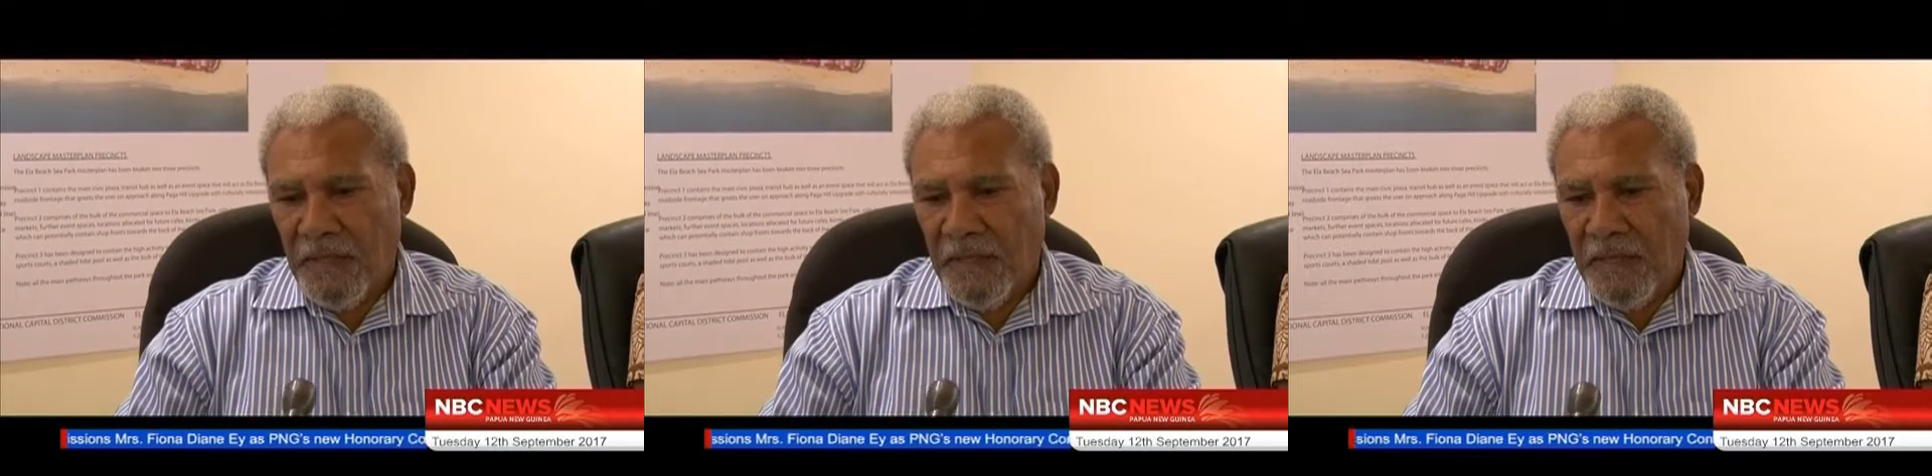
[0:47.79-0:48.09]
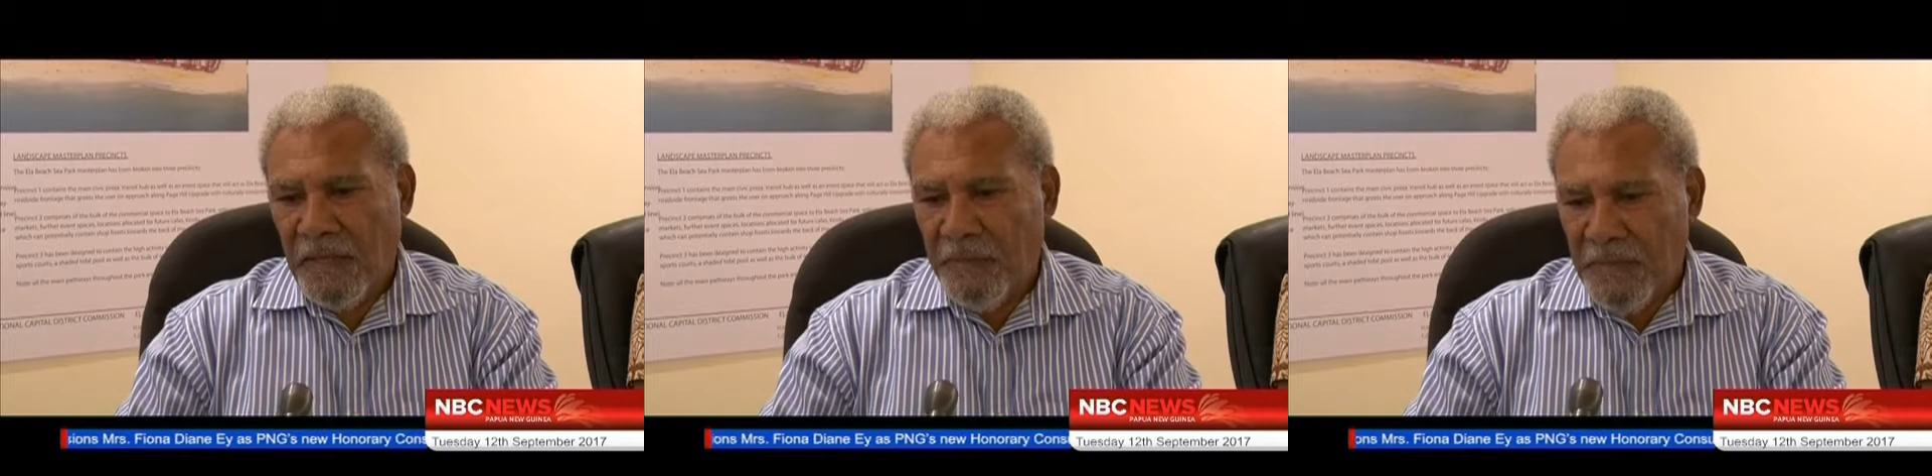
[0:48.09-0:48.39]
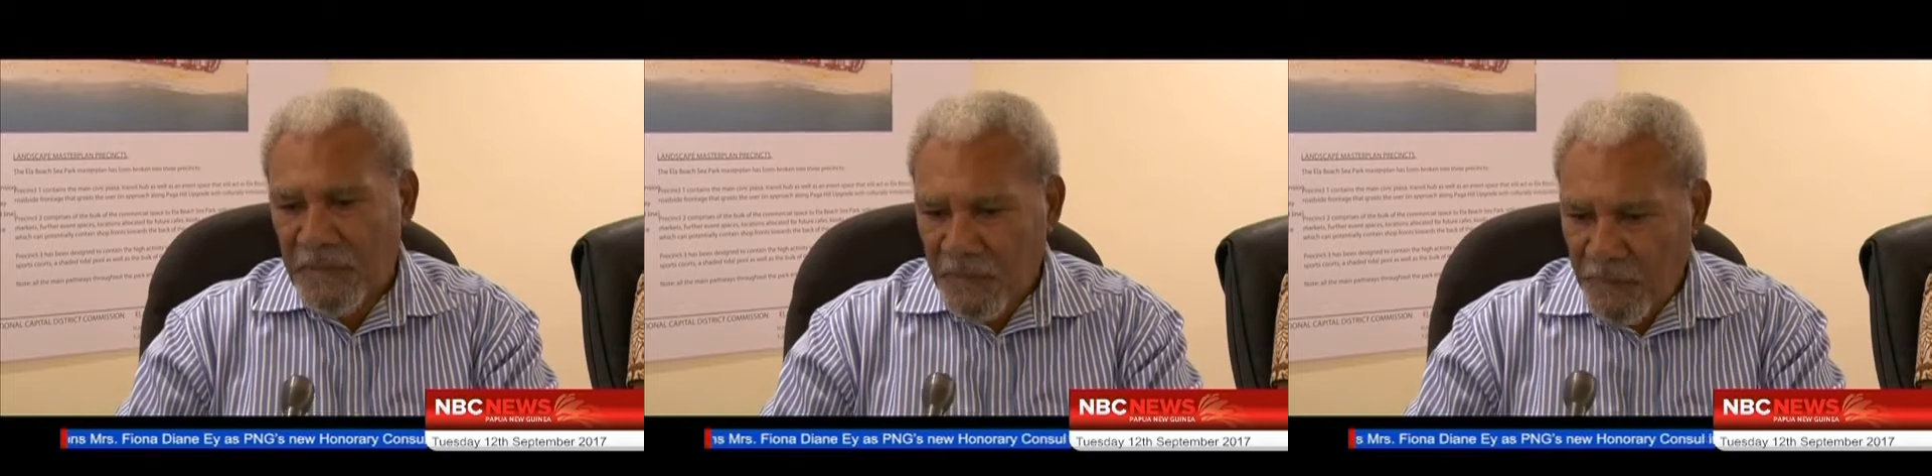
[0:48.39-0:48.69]
I'm
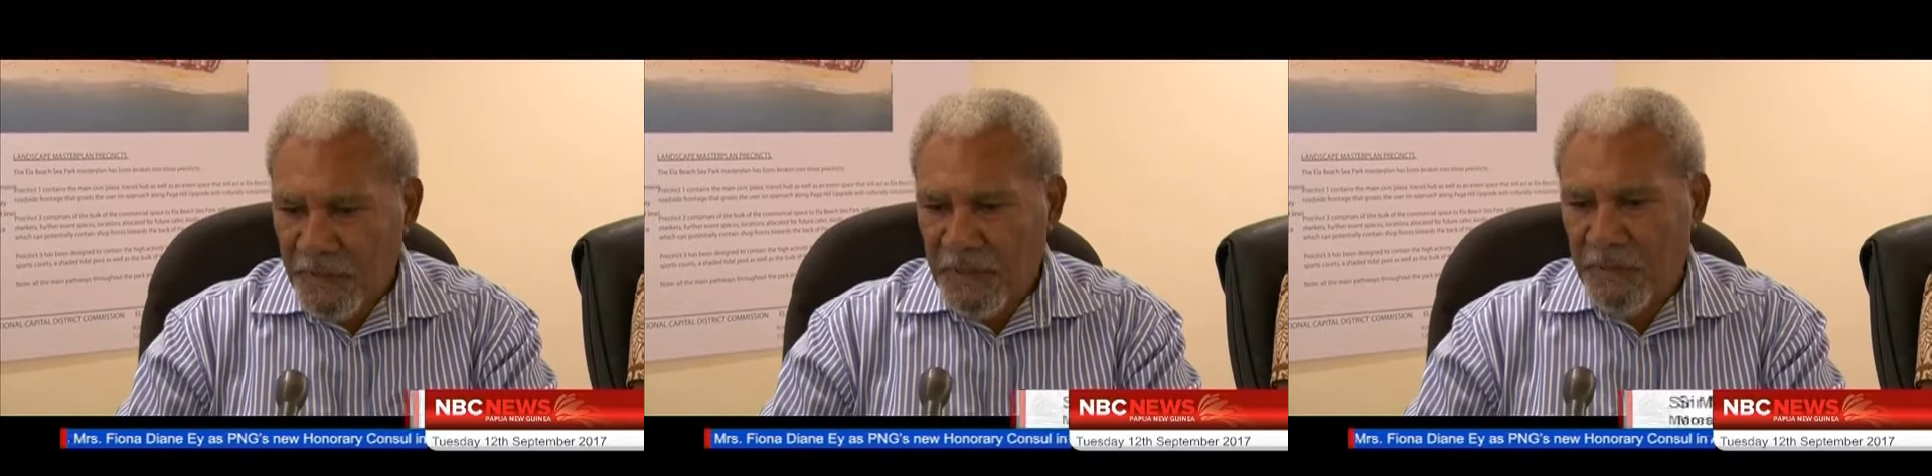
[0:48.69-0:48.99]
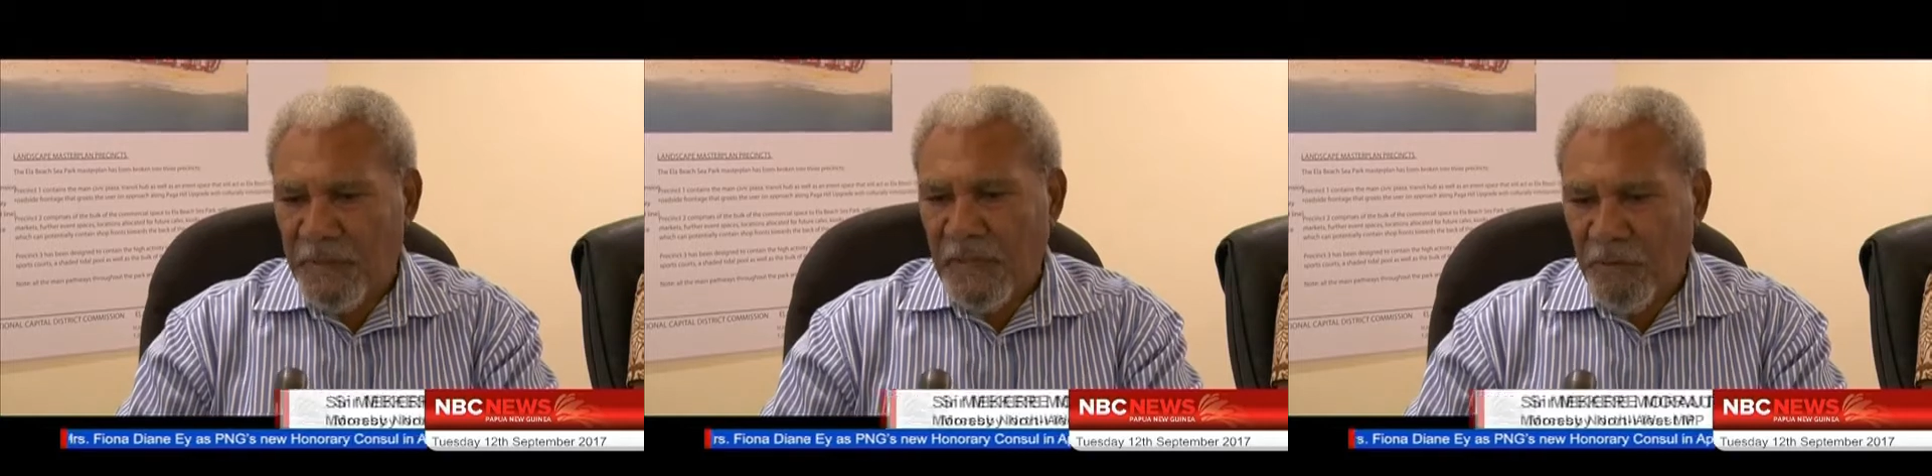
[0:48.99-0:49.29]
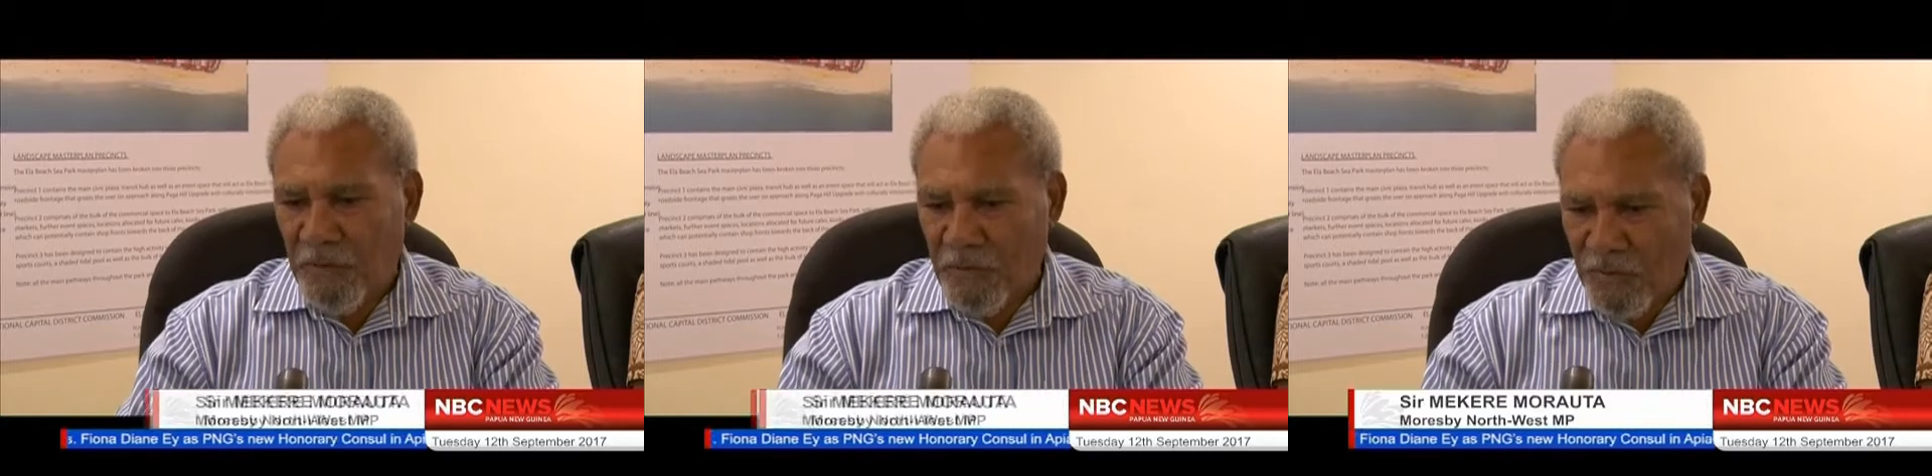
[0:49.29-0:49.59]
disappointed, but I
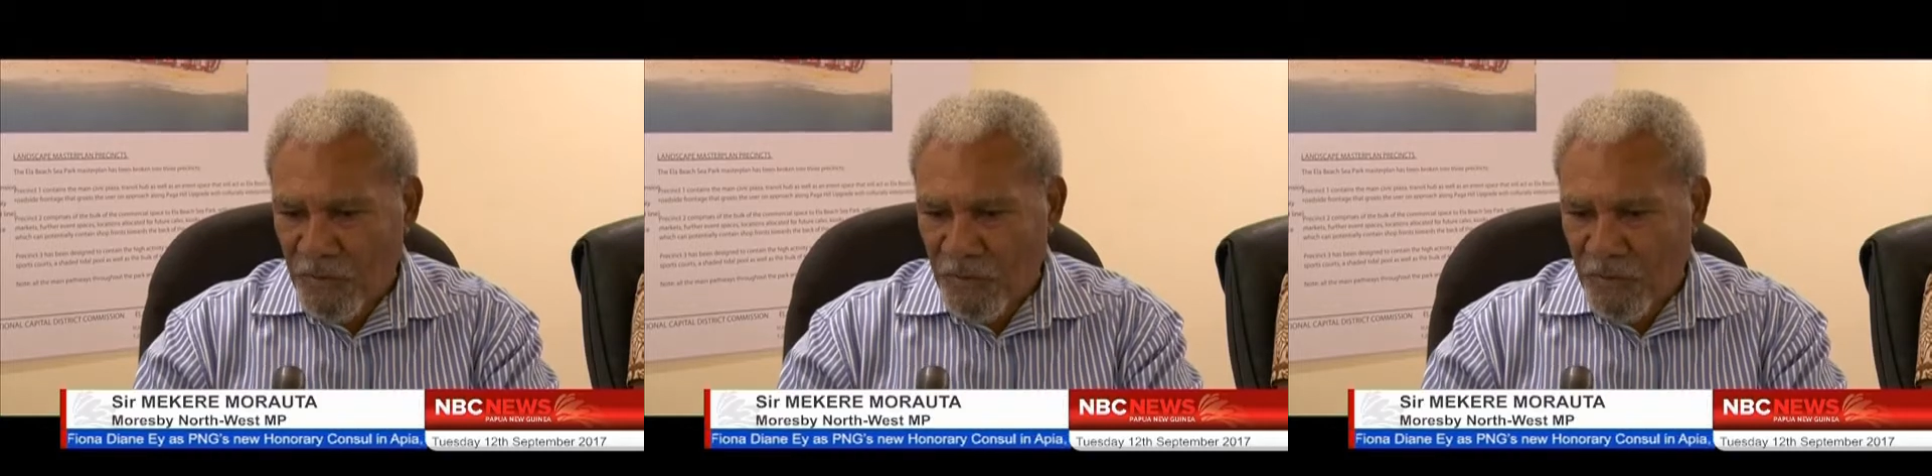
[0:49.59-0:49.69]
also